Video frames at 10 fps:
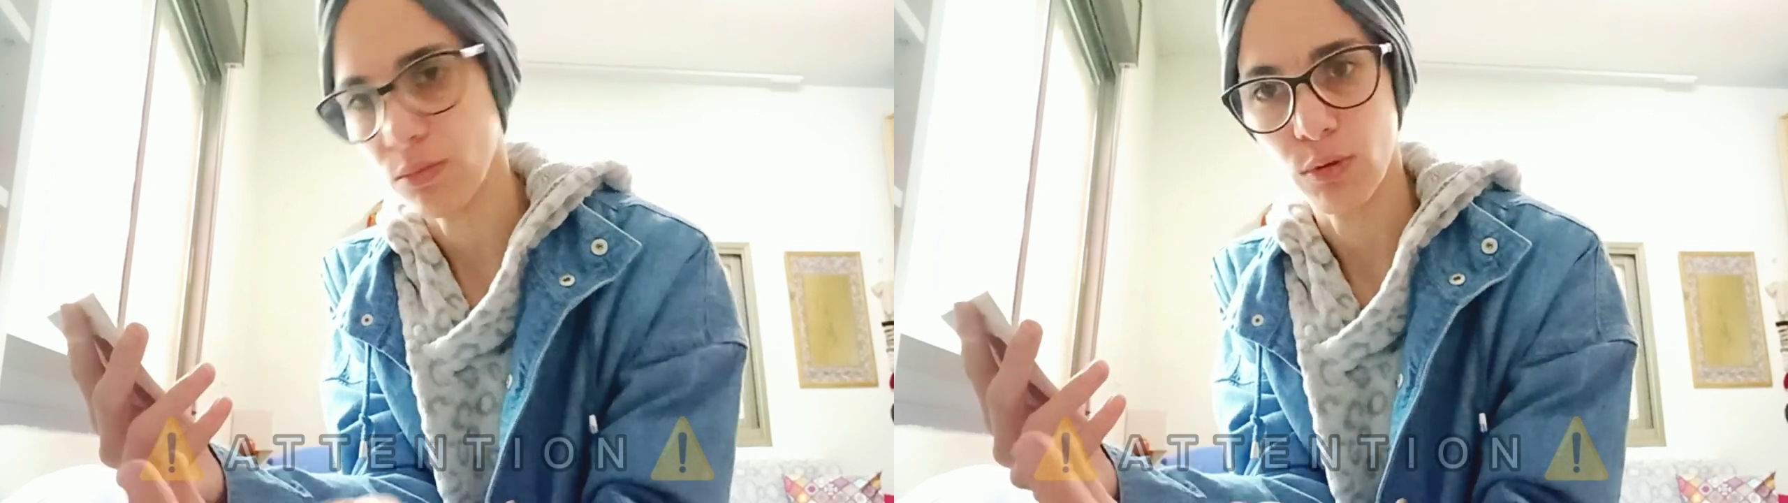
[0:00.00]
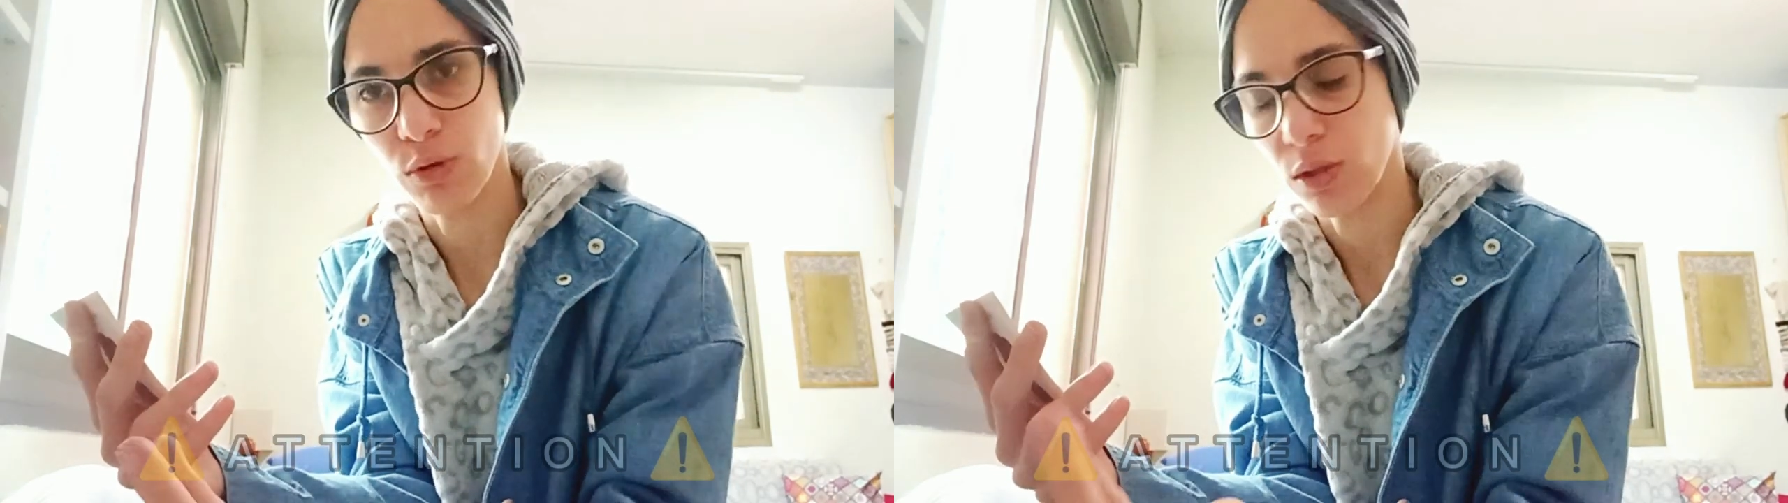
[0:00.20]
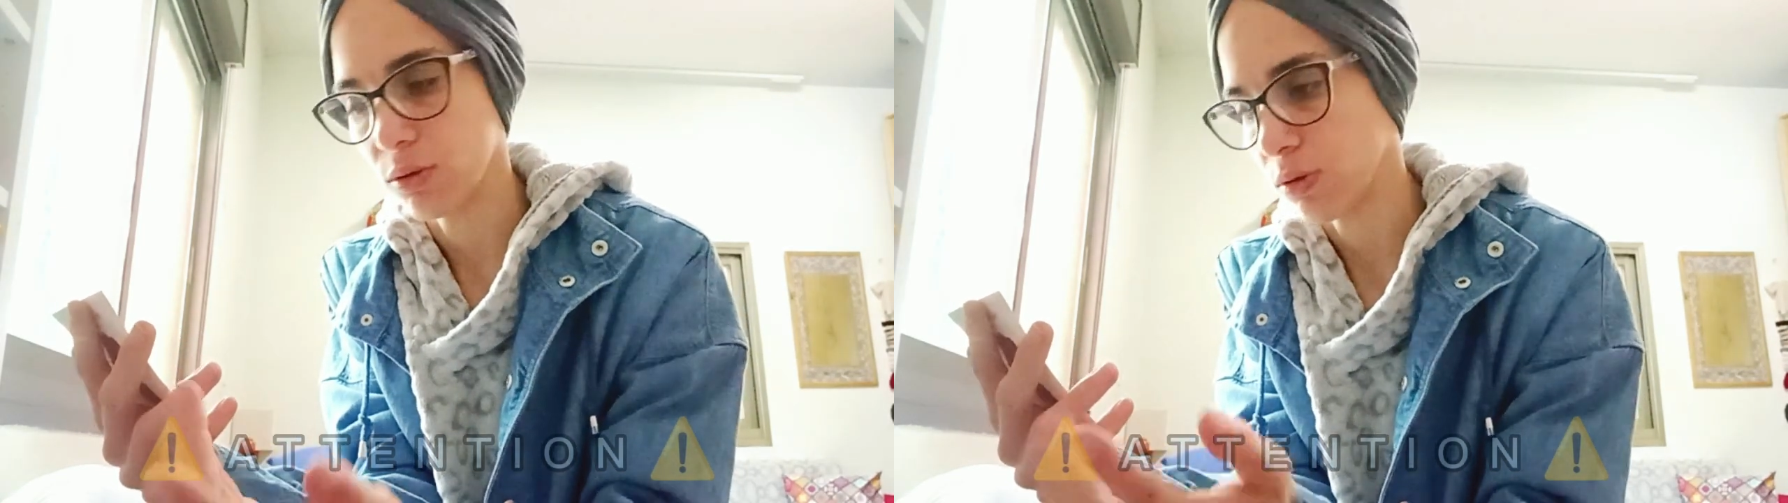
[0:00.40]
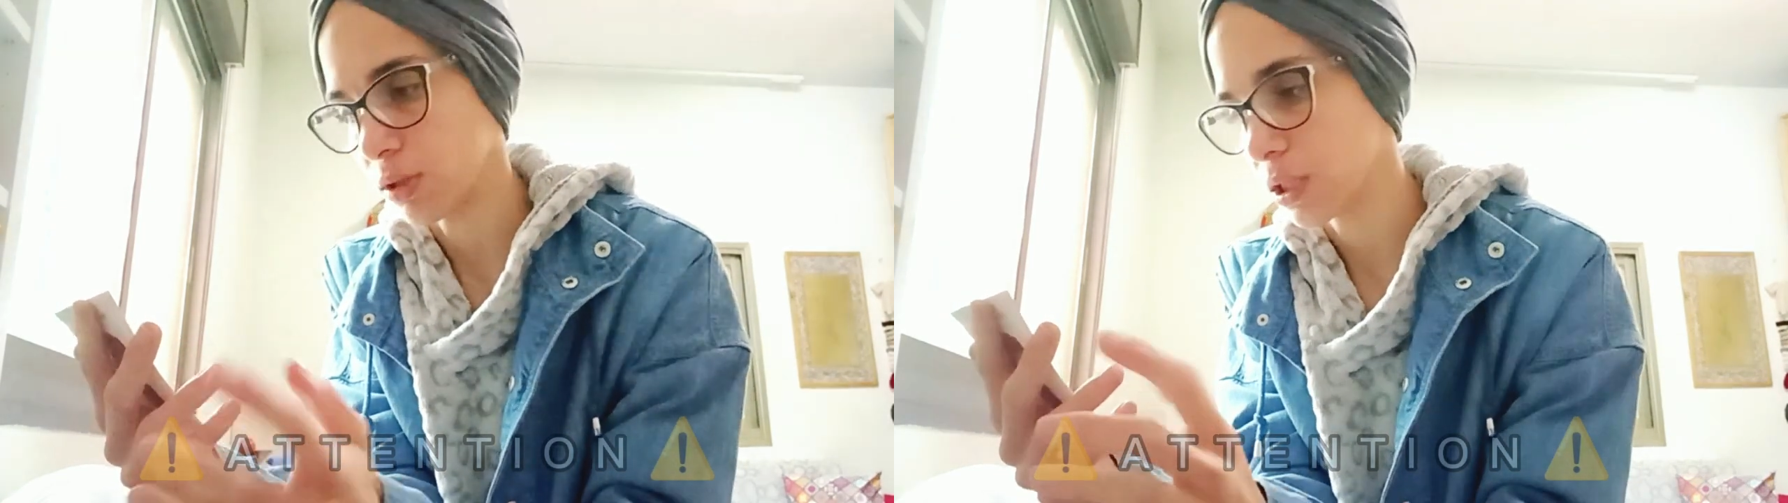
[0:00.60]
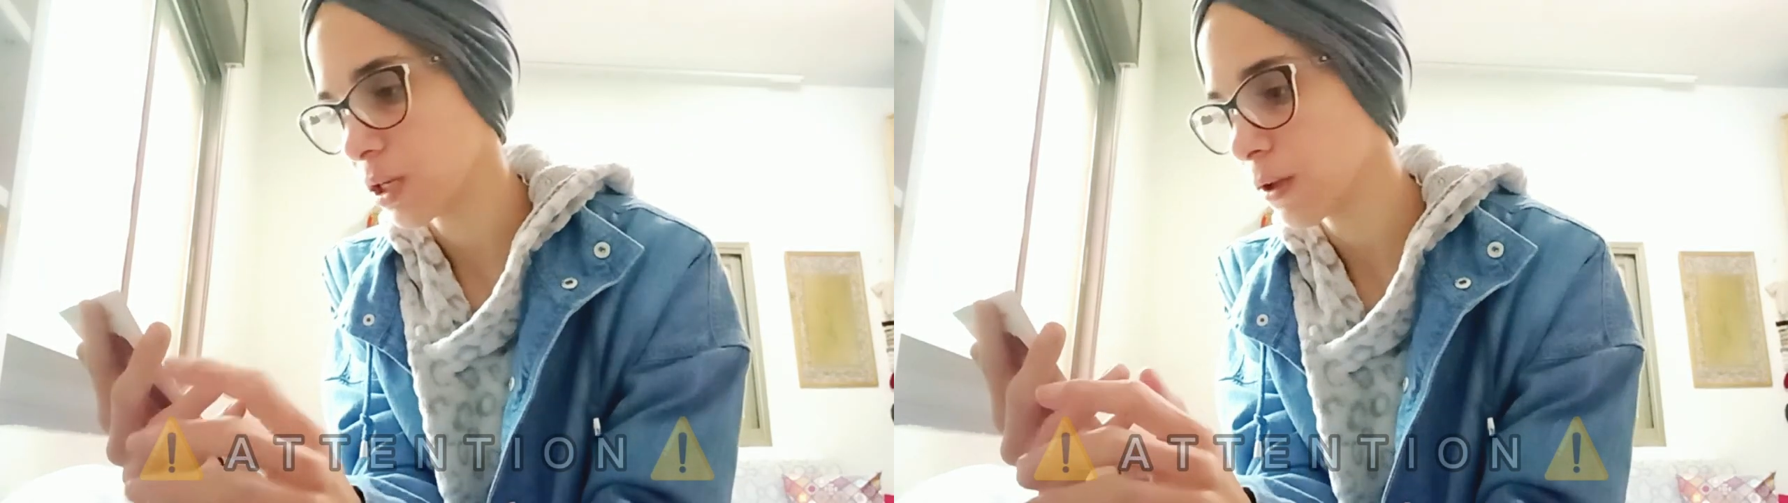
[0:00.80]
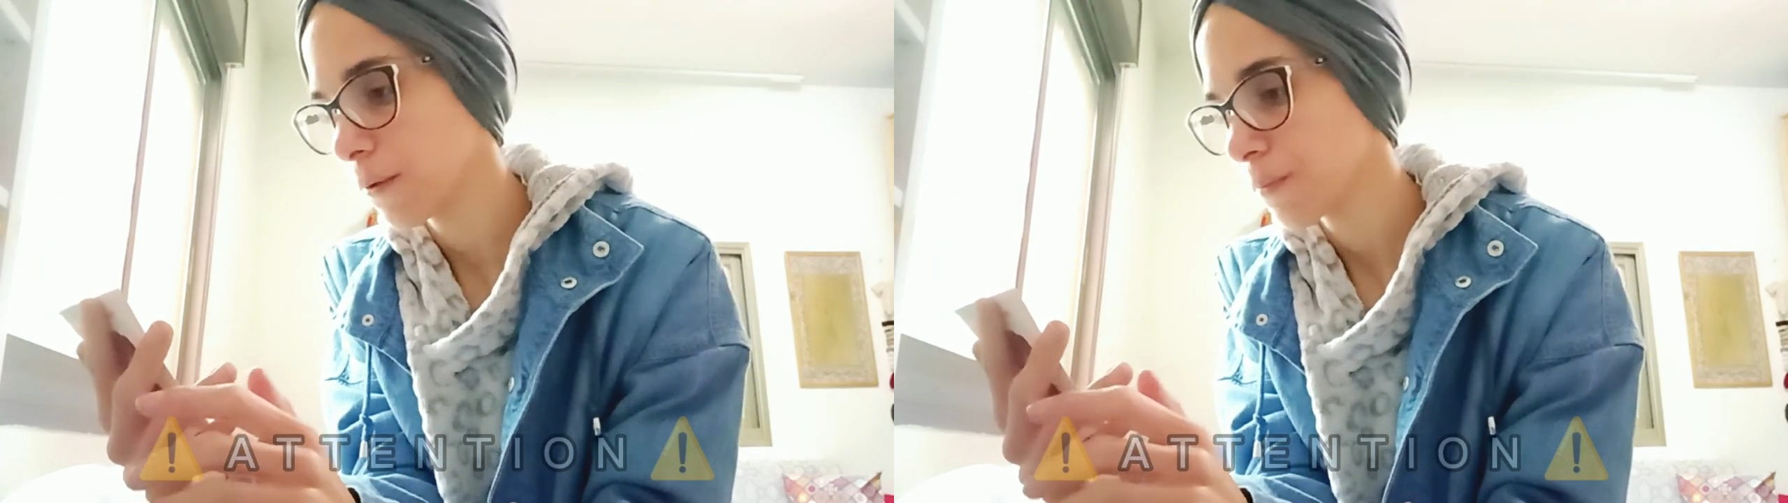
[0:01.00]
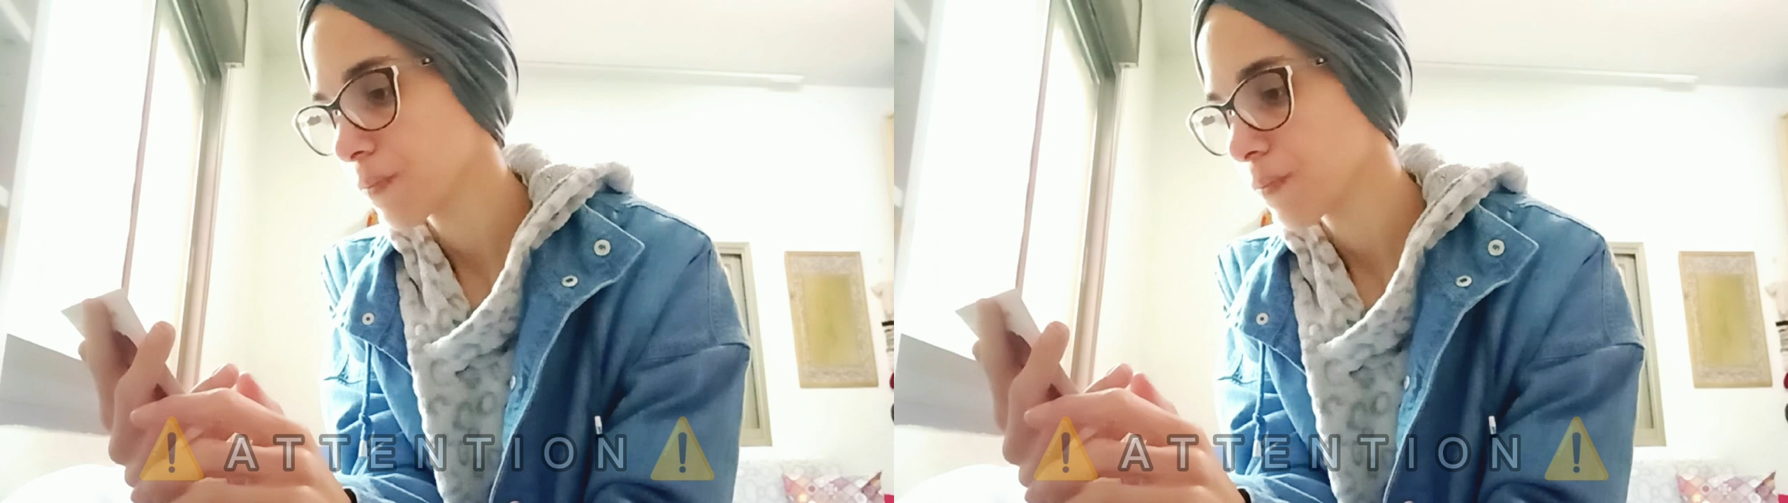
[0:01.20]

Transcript: I'm using Duracell